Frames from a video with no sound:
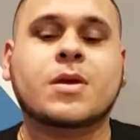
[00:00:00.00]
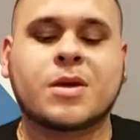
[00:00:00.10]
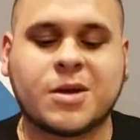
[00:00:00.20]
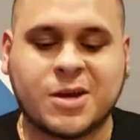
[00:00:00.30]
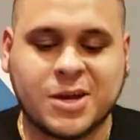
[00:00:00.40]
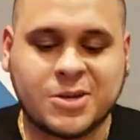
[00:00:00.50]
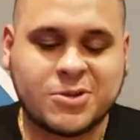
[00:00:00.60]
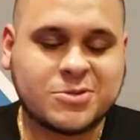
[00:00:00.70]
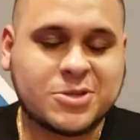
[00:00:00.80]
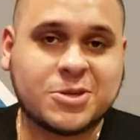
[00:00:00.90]
Alright,
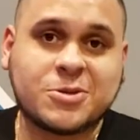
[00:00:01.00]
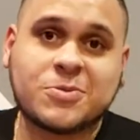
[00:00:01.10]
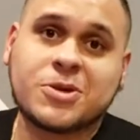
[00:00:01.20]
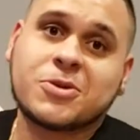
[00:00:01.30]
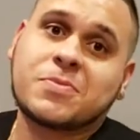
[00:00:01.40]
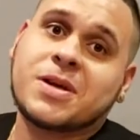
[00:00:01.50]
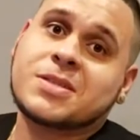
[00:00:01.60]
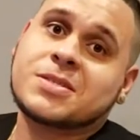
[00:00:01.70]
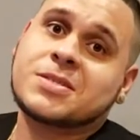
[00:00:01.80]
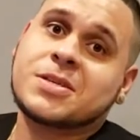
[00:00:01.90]
YouTube, welcome back
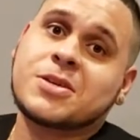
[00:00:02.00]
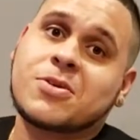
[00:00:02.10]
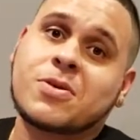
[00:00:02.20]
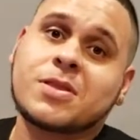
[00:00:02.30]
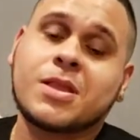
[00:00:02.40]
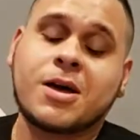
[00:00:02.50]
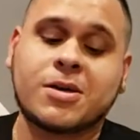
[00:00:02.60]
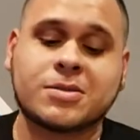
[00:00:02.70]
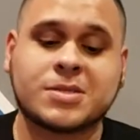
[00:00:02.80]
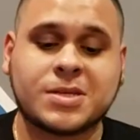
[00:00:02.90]
to Seago
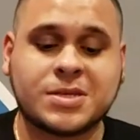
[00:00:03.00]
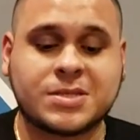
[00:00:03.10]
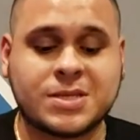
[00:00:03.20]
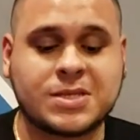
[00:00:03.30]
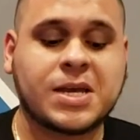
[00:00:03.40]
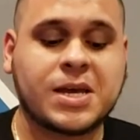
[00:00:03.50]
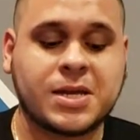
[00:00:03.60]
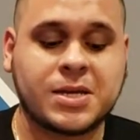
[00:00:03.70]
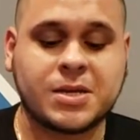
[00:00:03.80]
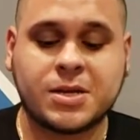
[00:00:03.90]
Unlocks, and
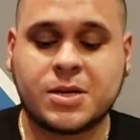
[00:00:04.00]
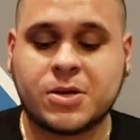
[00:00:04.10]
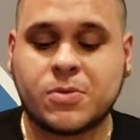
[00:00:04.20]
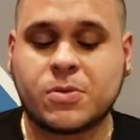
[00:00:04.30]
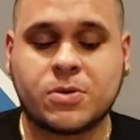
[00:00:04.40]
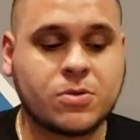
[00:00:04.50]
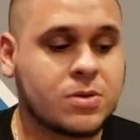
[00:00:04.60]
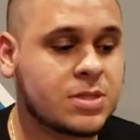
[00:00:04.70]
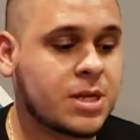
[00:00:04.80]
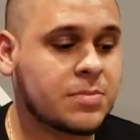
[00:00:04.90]
today we're
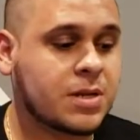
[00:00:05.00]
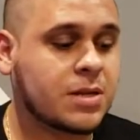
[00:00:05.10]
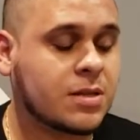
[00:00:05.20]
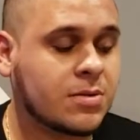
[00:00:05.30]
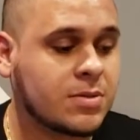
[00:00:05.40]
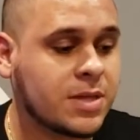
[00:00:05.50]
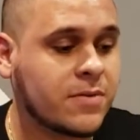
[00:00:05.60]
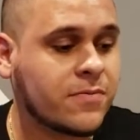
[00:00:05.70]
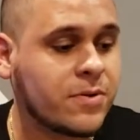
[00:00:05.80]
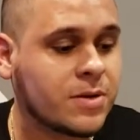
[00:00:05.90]
doing something a little
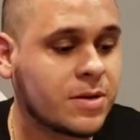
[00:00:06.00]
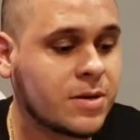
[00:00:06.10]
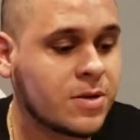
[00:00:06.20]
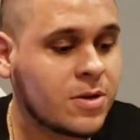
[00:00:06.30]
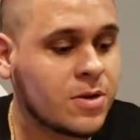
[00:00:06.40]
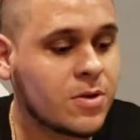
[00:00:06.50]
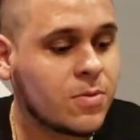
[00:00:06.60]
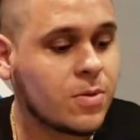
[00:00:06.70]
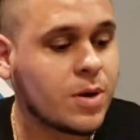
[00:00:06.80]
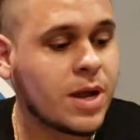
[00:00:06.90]
different.
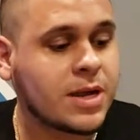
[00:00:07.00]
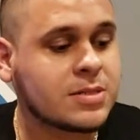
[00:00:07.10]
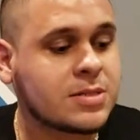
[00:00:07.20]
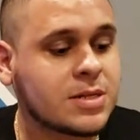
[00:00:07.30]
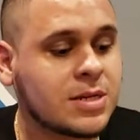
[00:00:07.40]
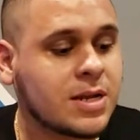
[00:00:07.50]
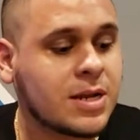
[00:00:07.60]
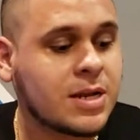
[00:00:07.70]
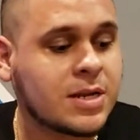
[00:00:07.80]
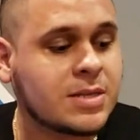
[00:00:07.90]
We're actually
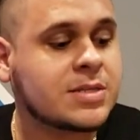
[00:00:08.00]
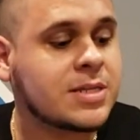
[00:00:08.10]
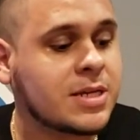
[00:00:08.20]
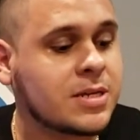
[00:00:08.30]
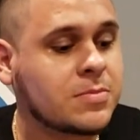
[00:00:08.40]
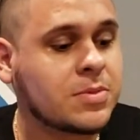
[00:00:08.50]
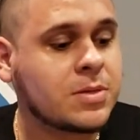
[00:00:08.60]
gonna attempt